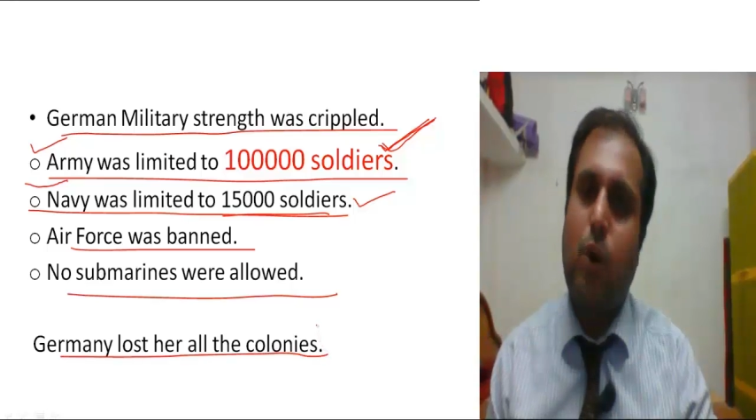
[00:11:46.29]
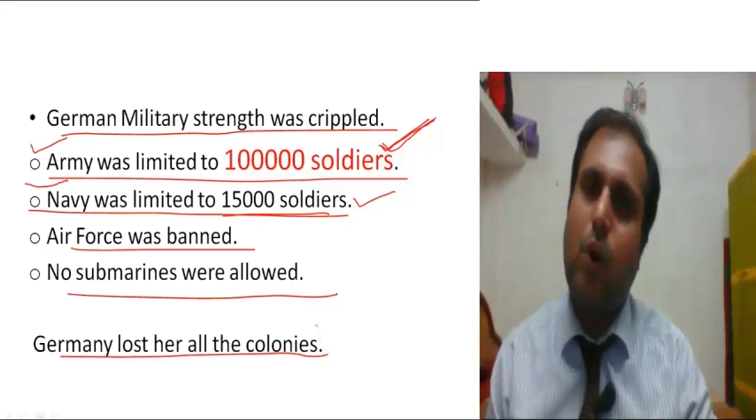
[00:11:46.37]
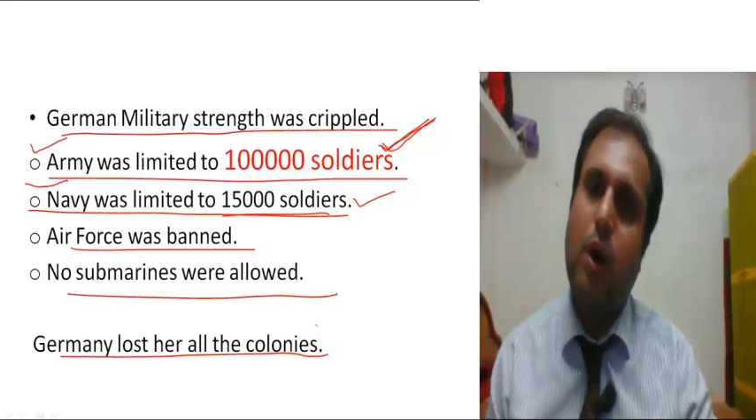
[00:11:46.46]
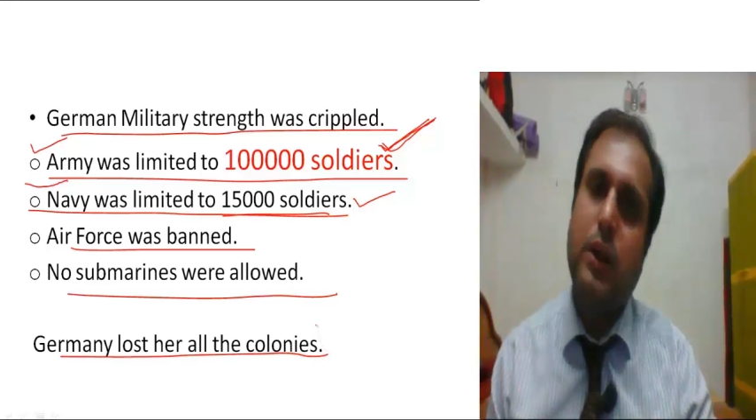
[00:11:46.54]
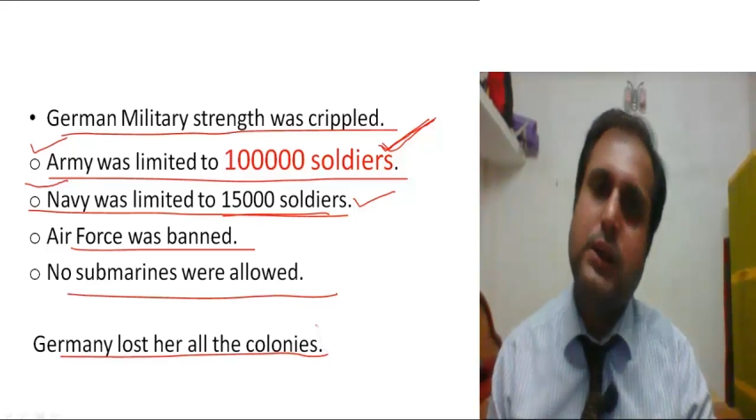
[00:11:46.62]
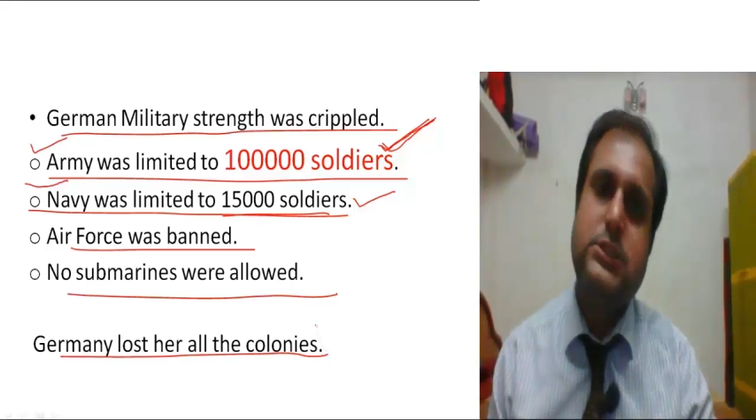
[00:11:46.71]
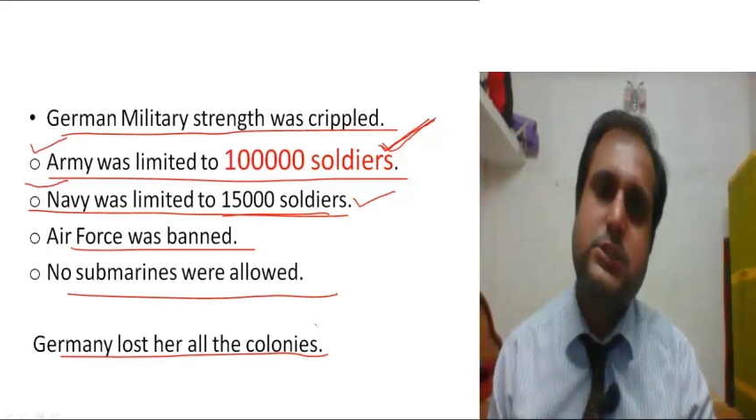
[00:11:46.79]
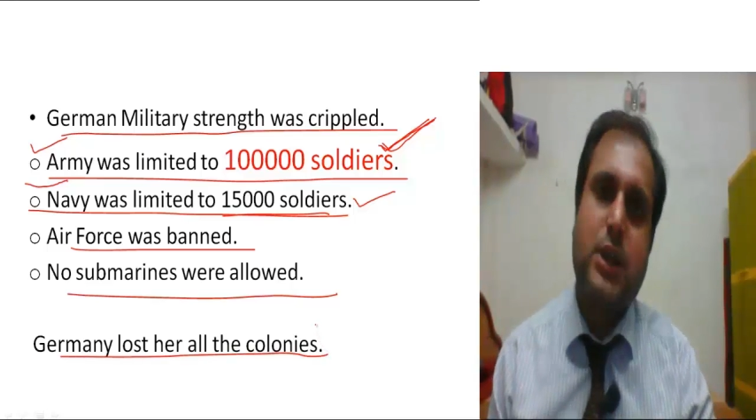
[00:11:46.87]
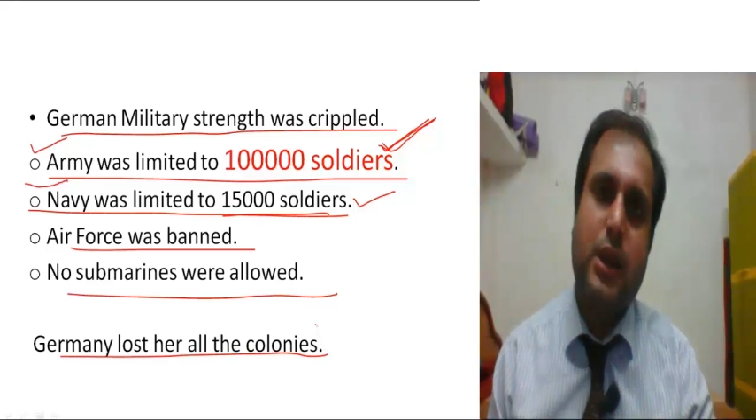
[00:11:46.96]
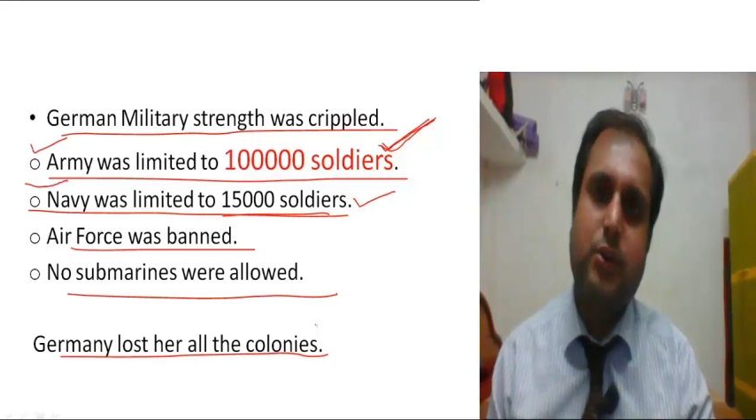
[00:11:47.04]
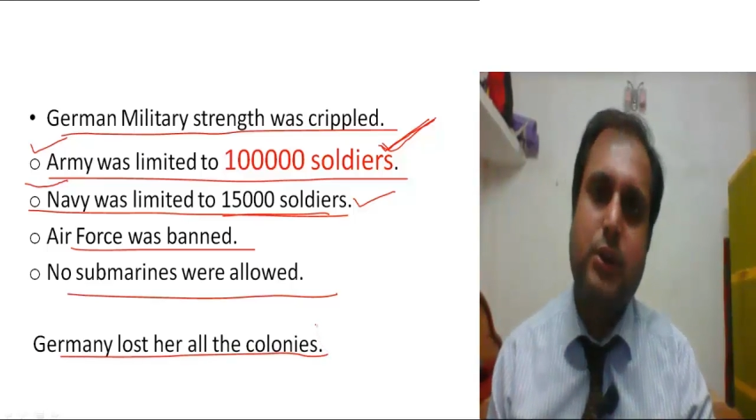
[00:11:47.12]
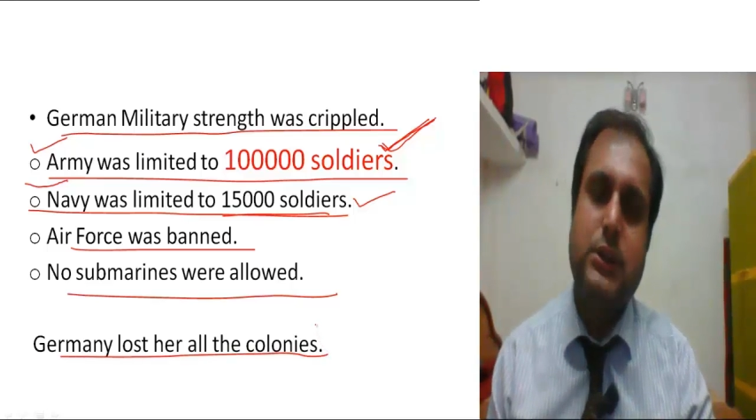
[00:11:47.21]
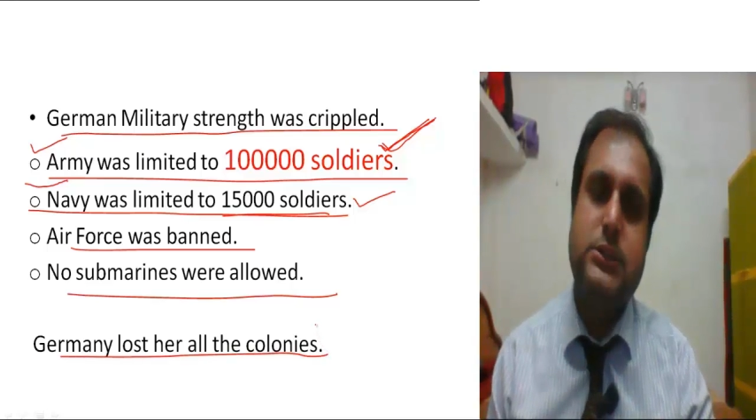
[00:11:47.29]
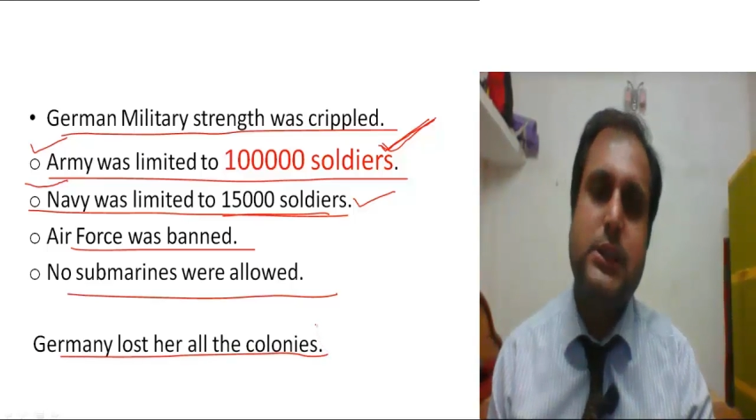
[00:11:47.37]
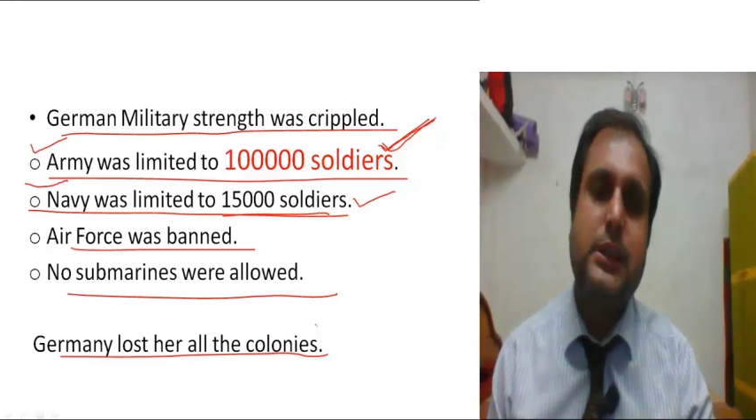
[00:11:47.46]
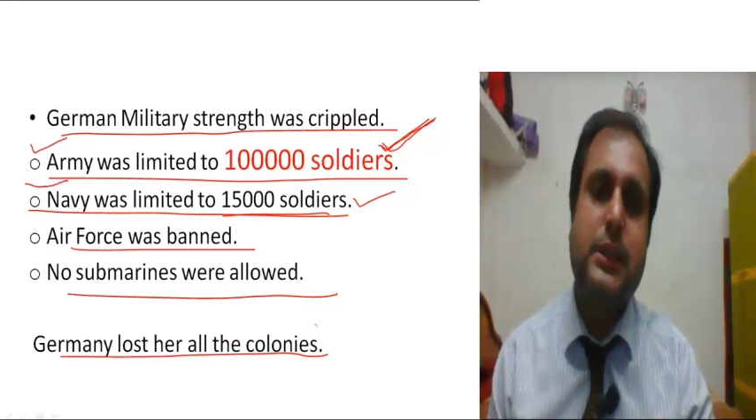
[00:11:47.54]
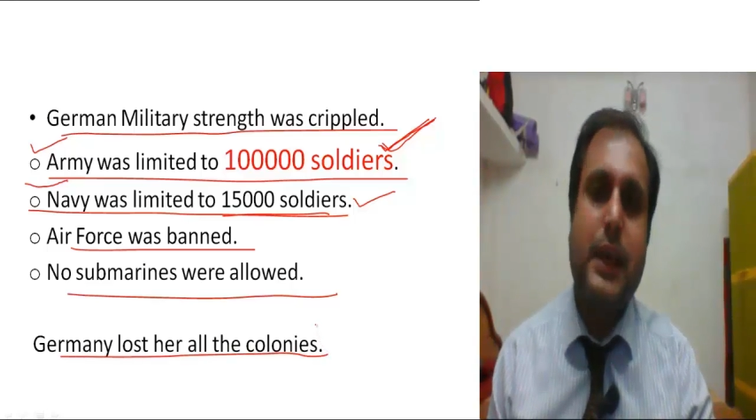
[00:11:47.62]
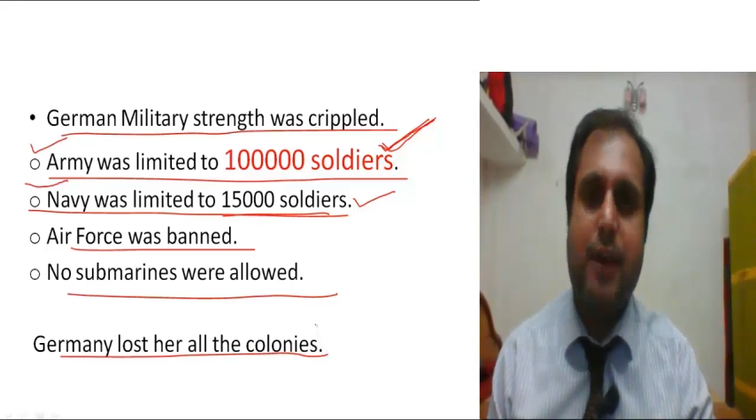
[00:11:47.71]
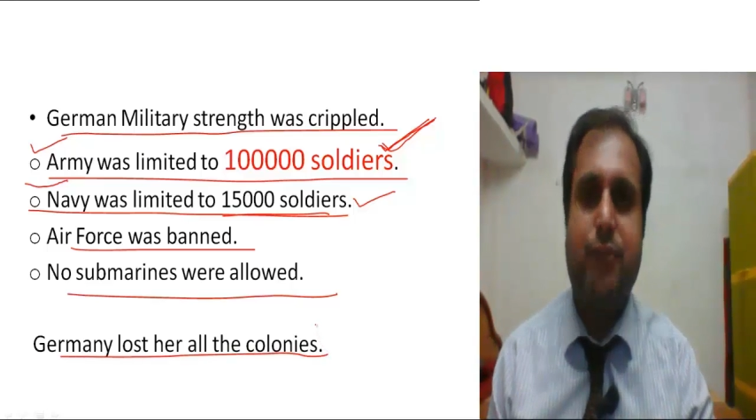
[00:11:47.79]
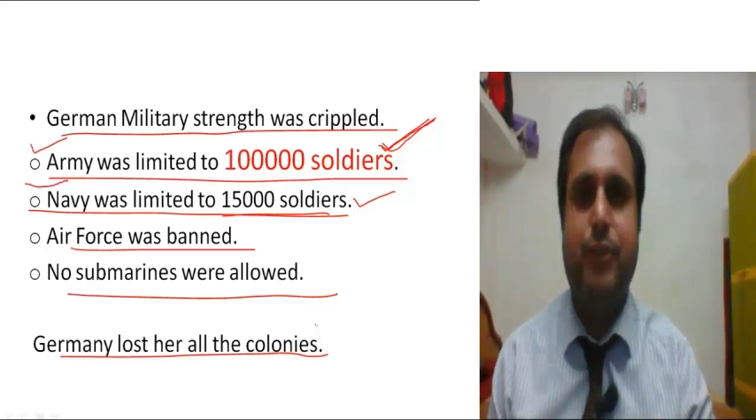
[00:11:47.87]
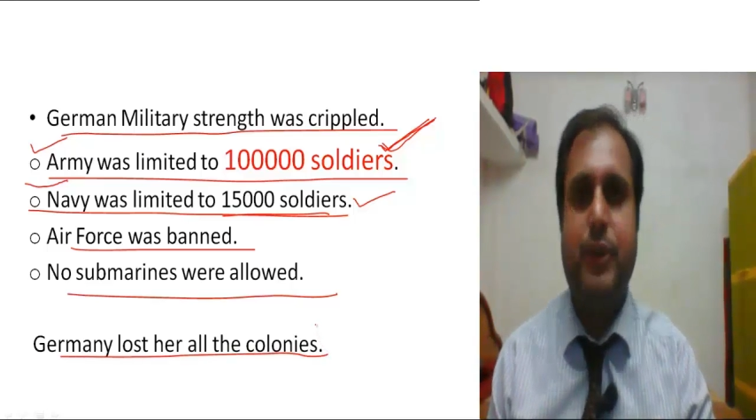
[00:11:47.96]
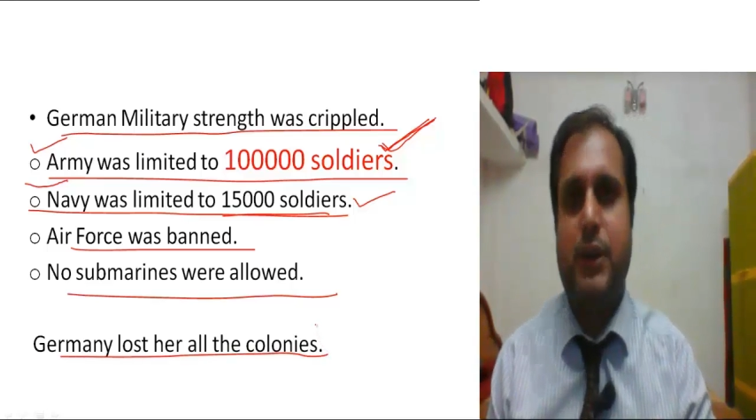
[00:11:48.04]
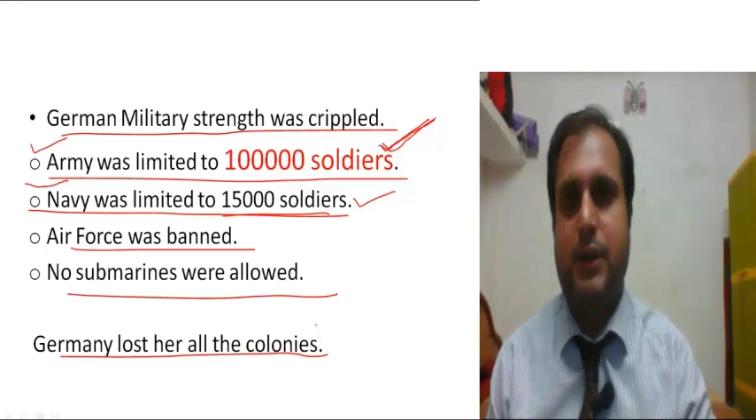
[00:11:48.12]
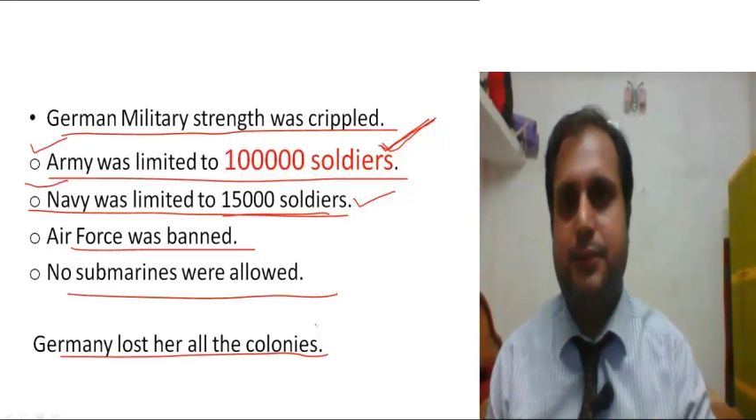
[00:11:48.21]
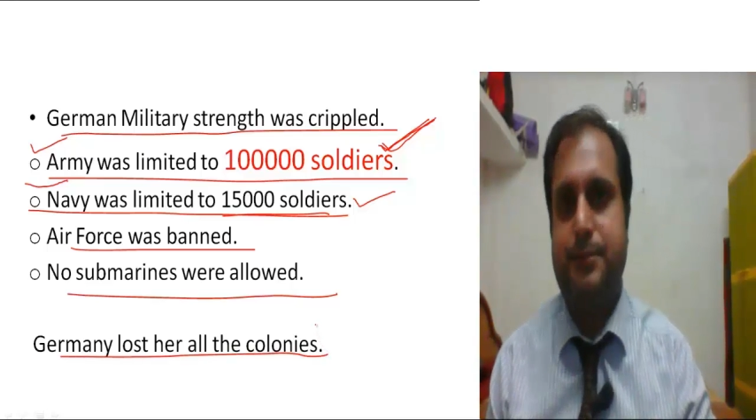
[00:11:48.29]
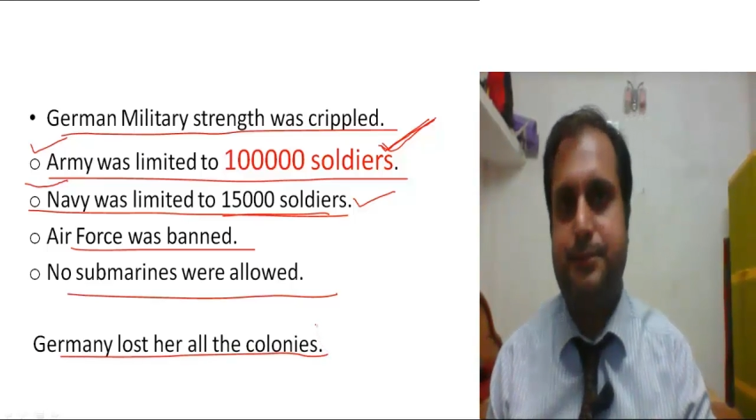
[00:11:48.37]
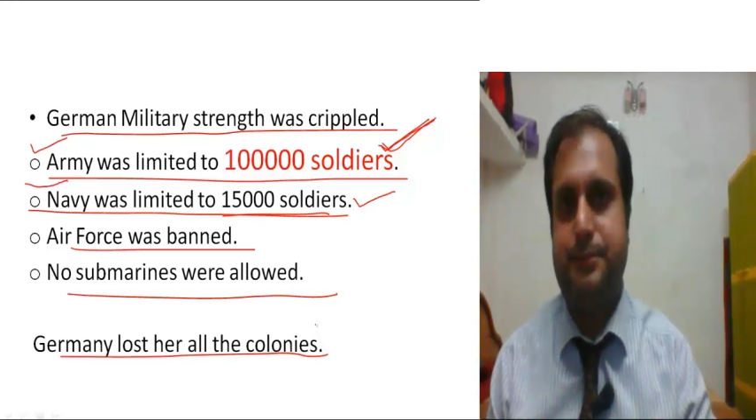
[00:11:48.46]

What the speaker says: all his countries in Africa.